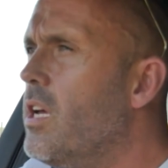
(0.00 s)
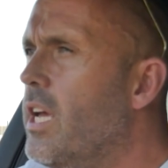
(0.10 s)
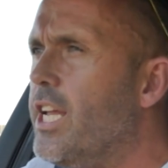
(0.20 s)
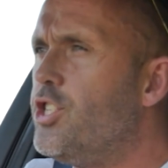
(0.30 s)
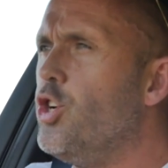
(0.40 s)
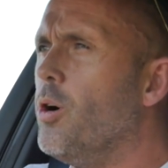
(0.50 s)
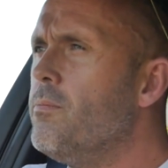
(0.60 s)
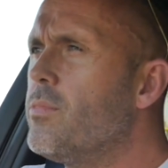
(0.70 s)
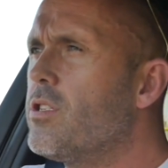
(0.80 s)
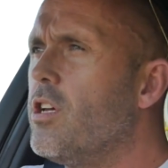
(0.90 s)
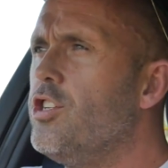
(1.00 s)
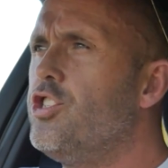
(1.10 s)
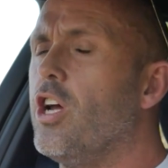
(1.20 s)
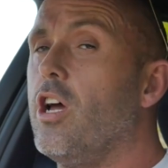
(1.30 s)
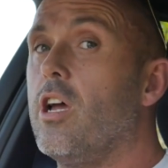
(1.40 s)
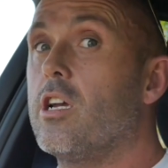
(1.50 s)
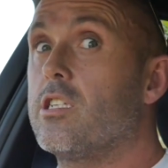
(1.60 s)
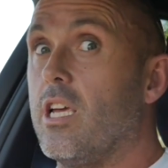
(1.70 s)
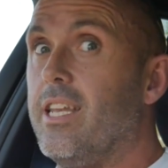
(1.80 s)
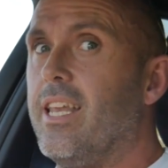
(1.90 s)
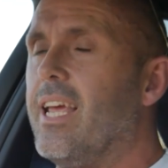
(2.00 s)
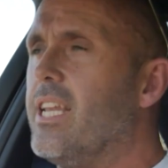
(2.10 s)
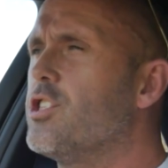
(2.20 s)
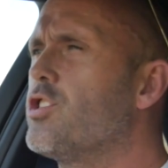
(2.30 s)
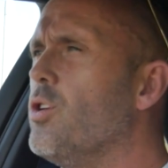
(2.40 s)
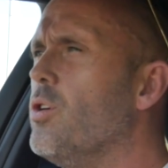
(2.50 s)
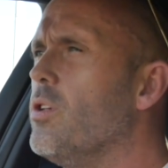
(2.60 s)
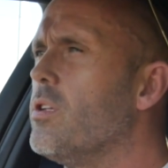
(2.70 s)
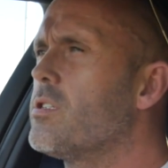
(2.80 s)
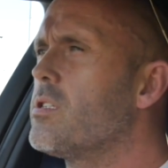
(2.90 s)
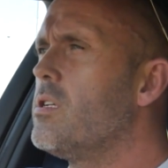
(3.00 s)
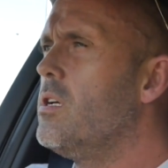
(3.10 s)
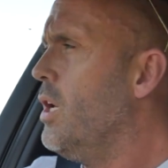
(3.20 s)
It jumps and jerks and nearly stalls.